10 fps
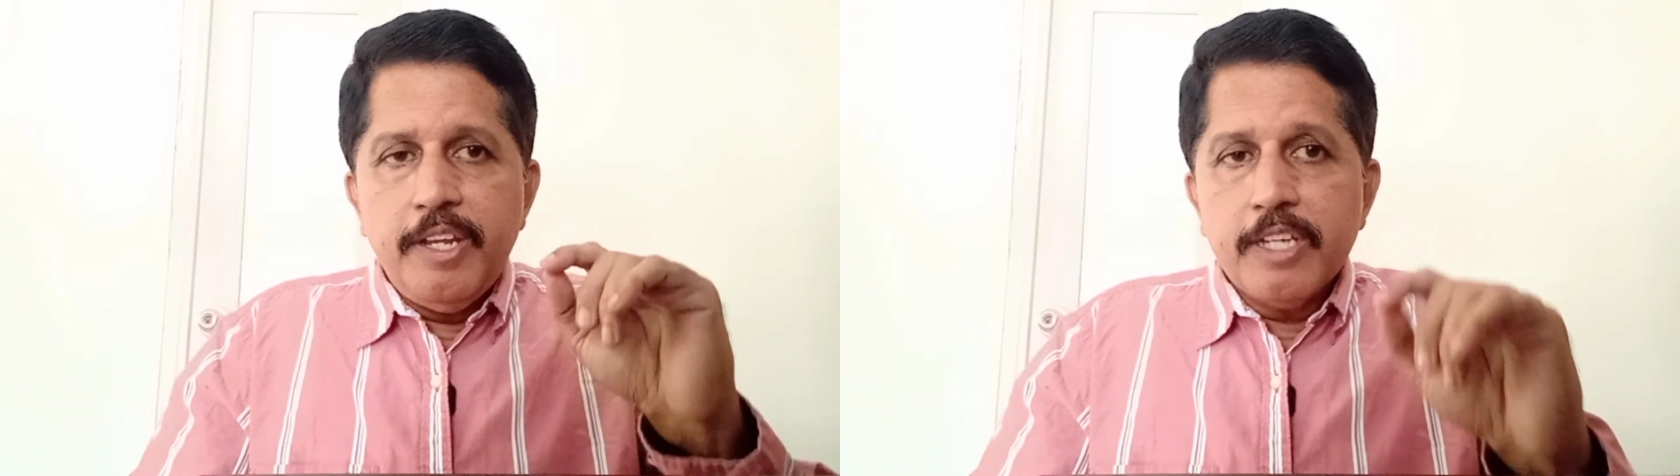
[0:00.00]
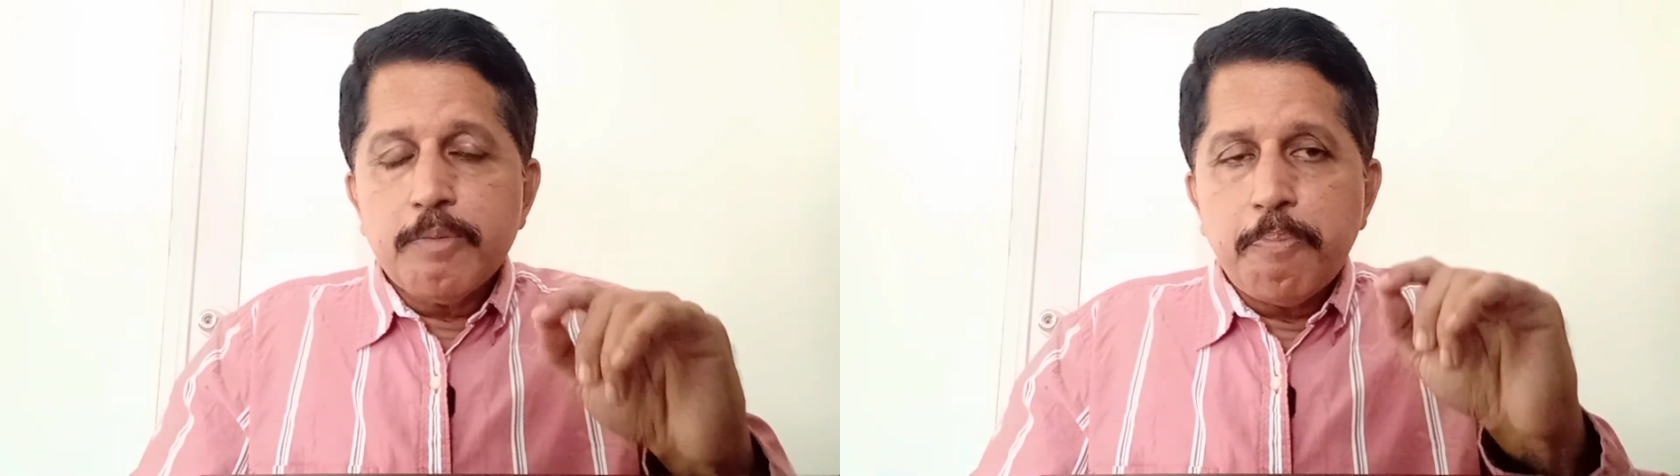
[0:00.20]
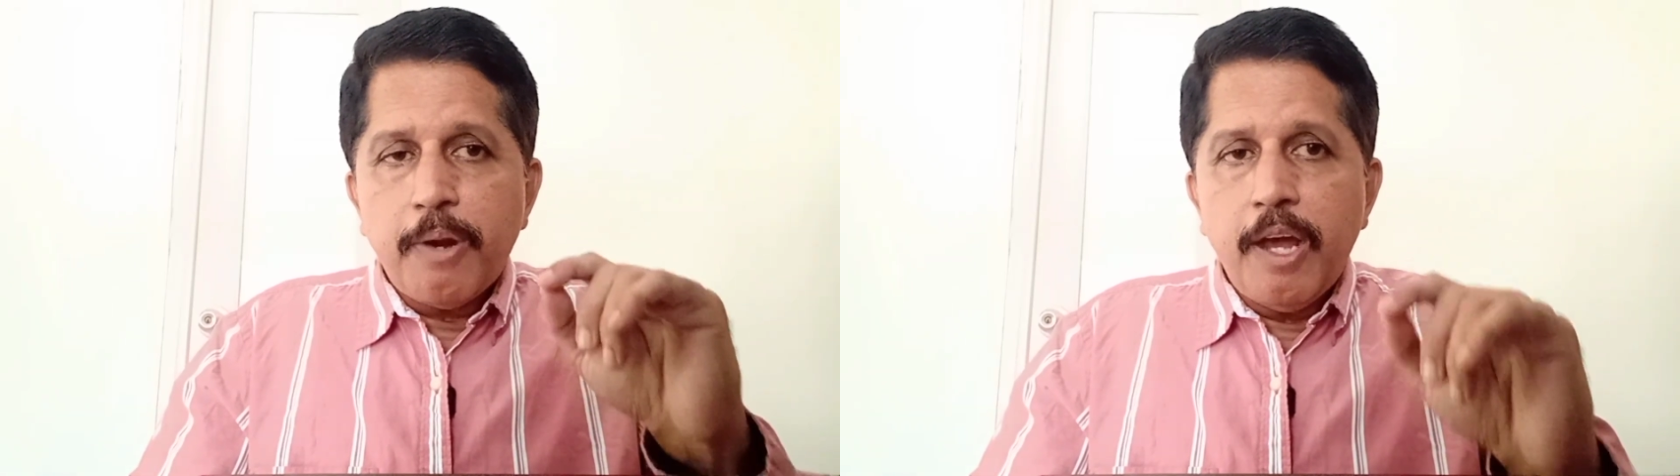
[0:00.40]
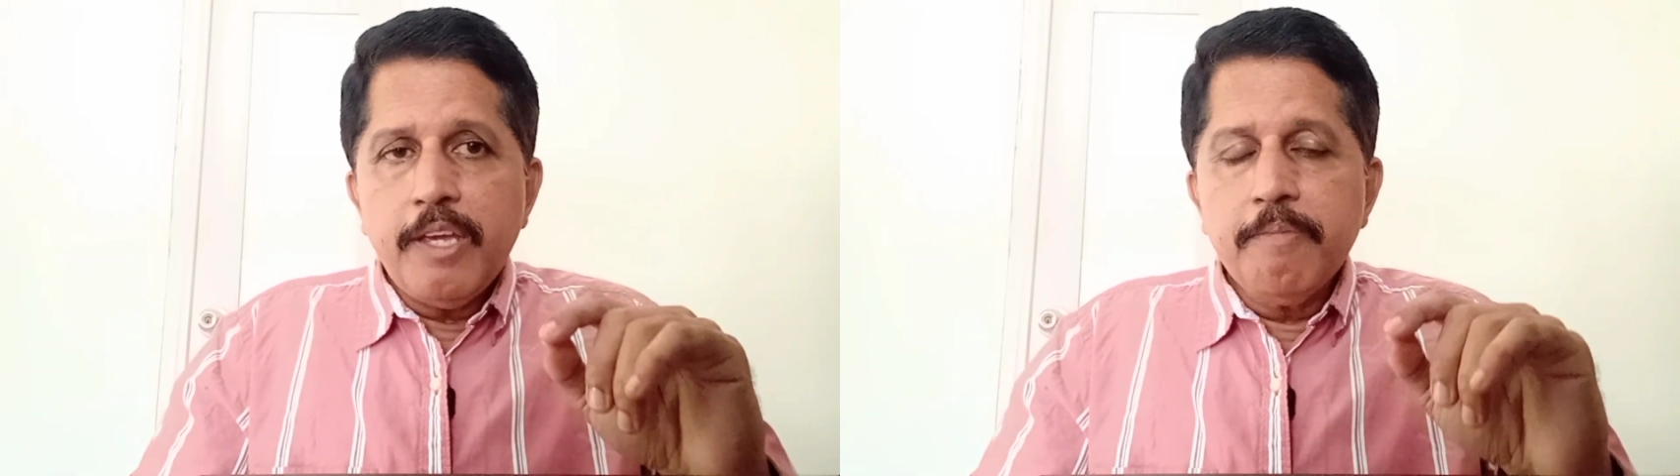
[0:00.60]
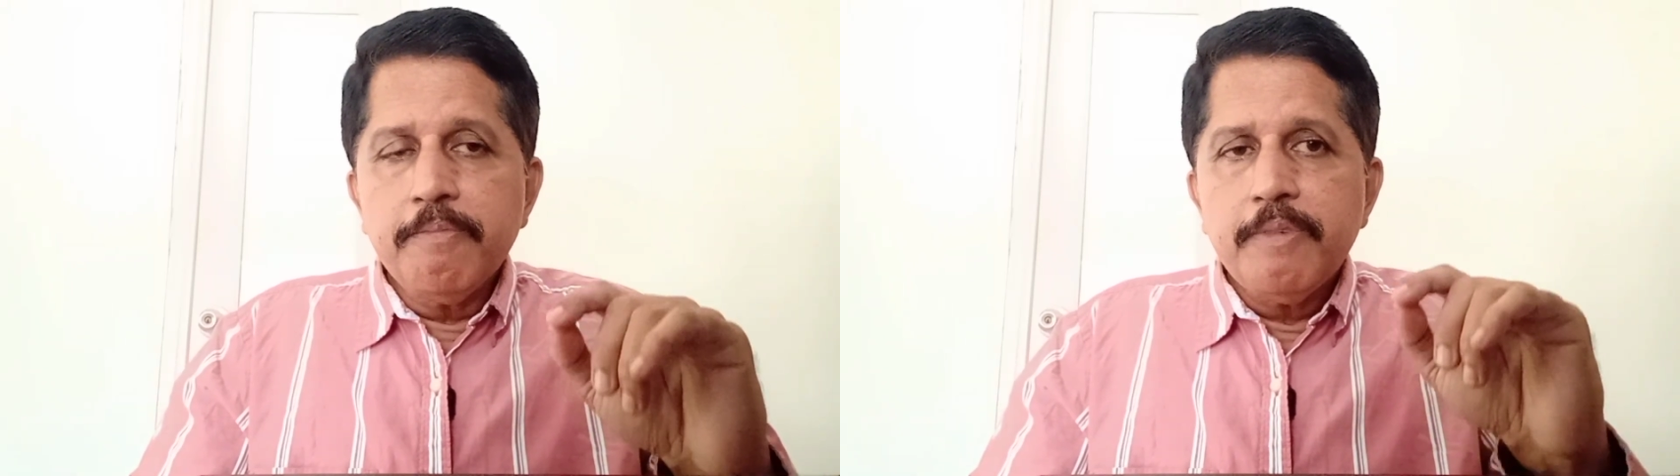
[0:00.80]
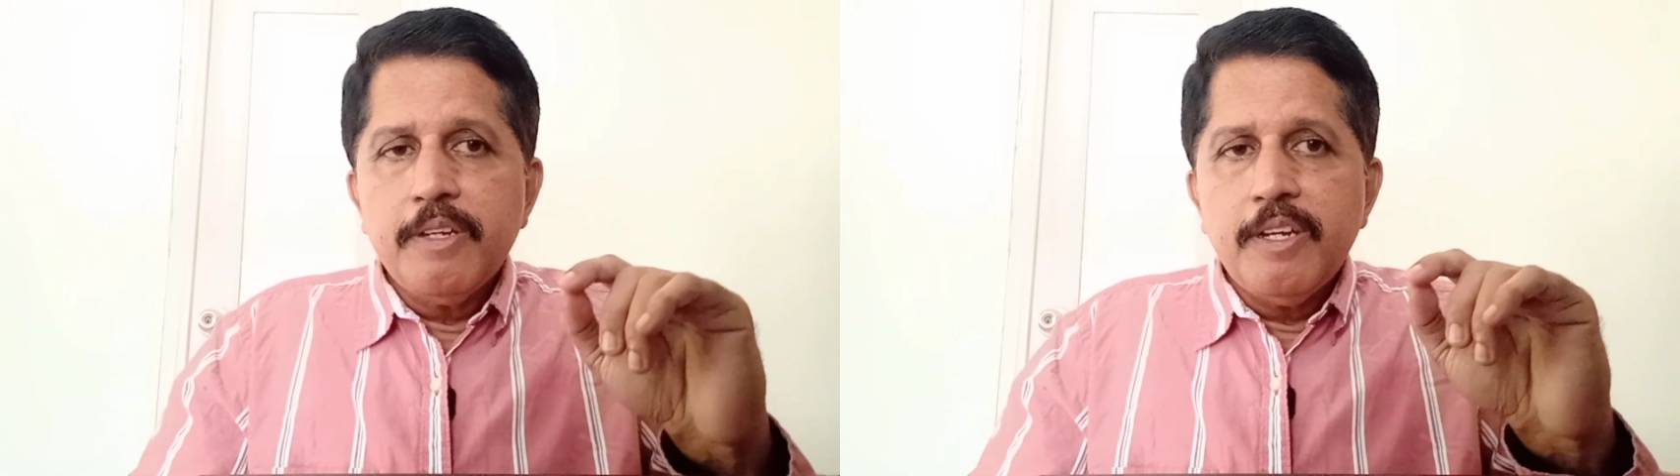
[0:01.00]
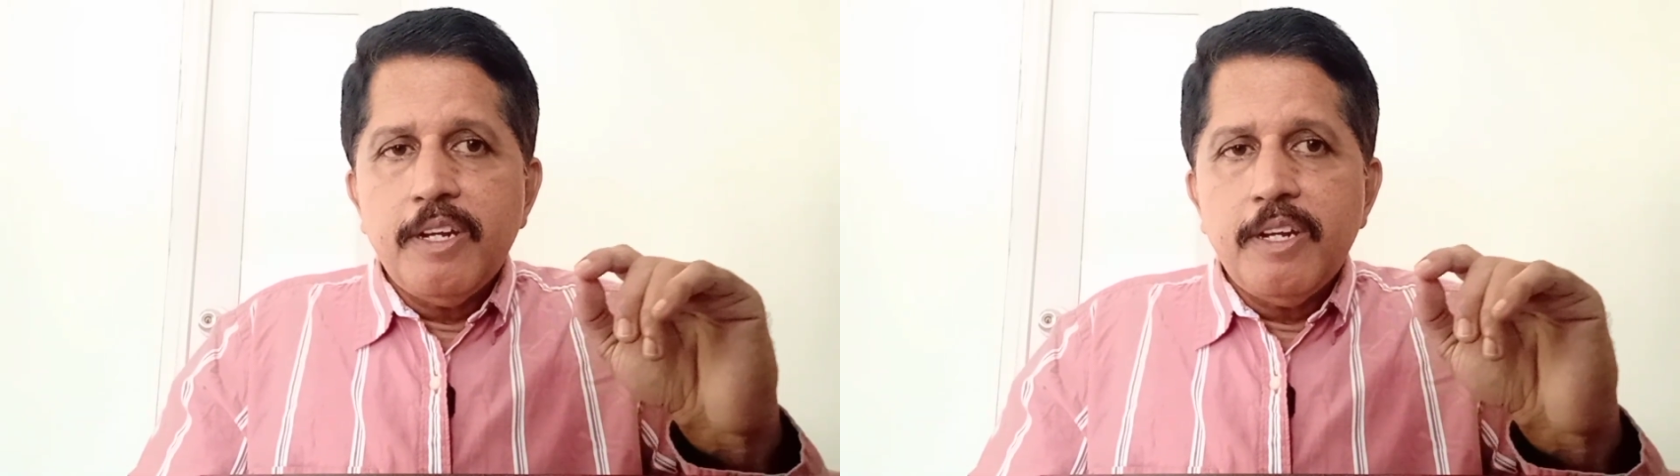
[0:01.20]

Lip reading: India's prime